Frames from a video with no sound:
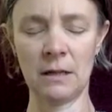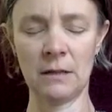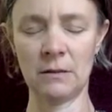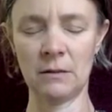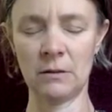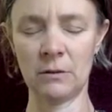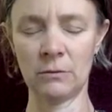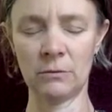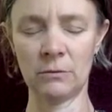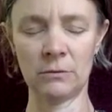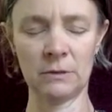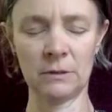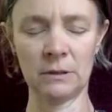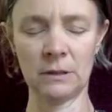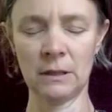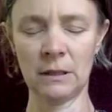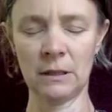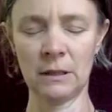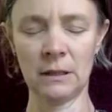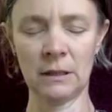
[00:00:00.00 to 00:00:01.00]
don't
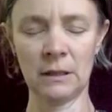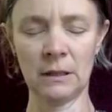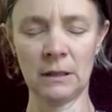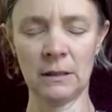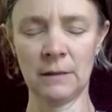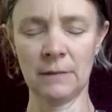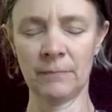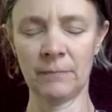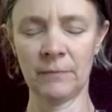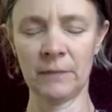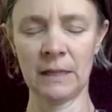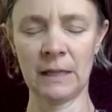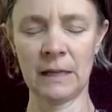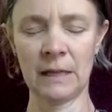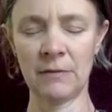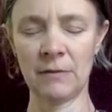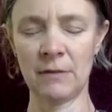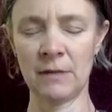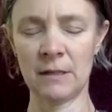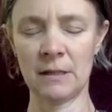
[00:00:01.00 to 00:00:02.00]

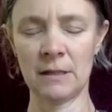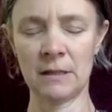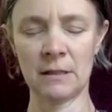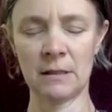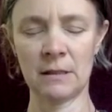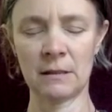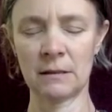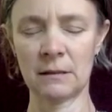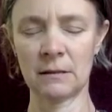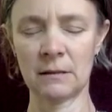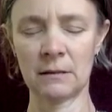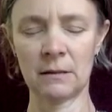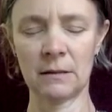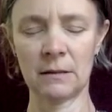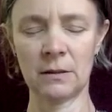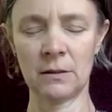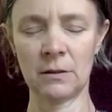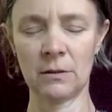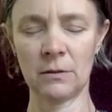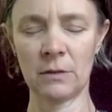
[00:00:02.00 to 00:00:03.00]
get this,
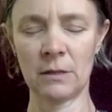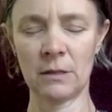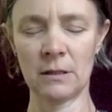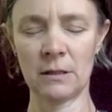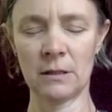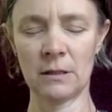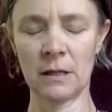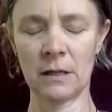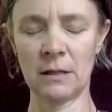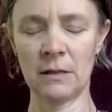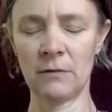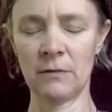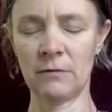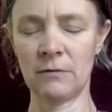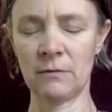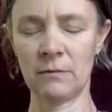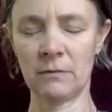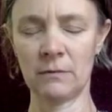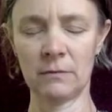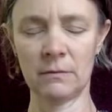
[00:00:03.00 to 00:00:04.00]
this kind of
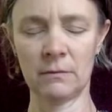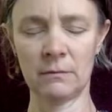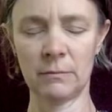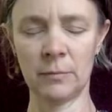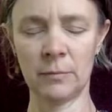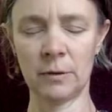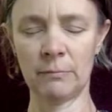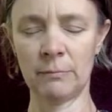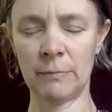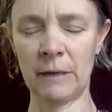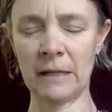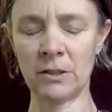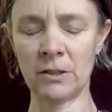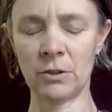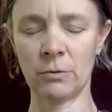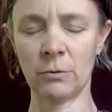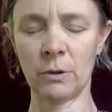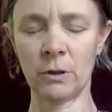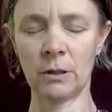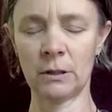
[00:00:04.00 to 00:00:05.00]

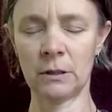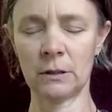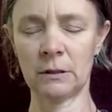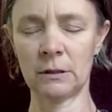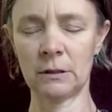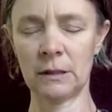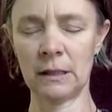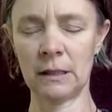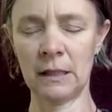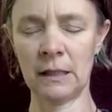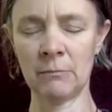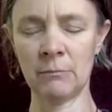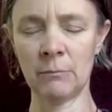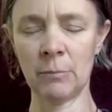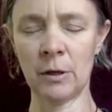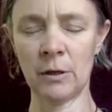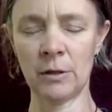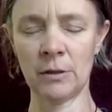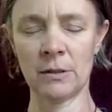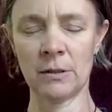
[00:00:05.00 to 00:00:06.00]
perpetual
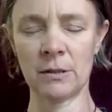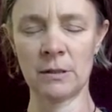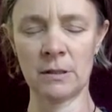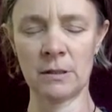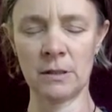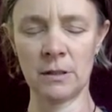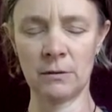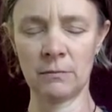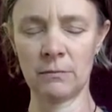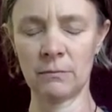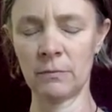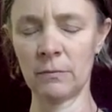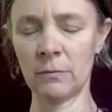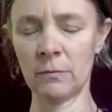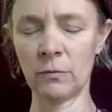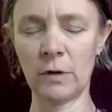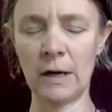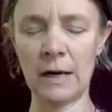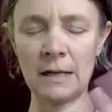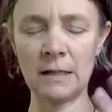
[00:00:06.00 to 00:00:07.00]
impulse to
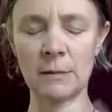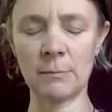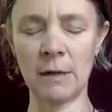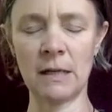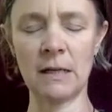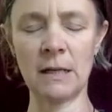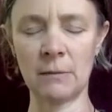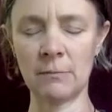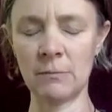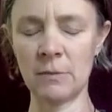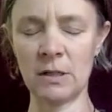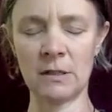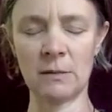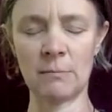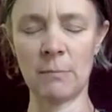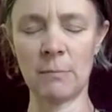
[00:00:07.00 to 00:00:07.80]
raise my numbness